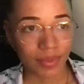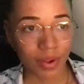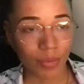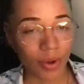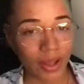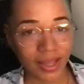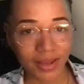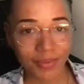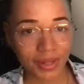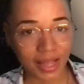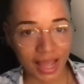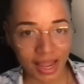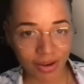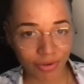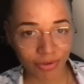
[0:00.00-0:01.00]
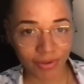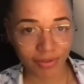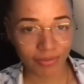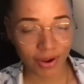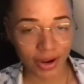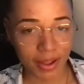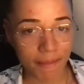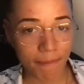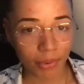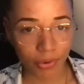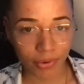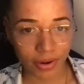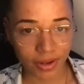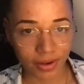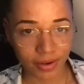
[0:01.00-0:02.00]
working with the angels is very
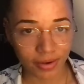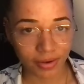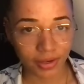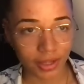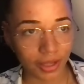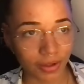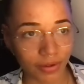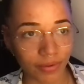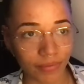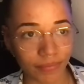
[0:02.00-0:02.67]
important to you.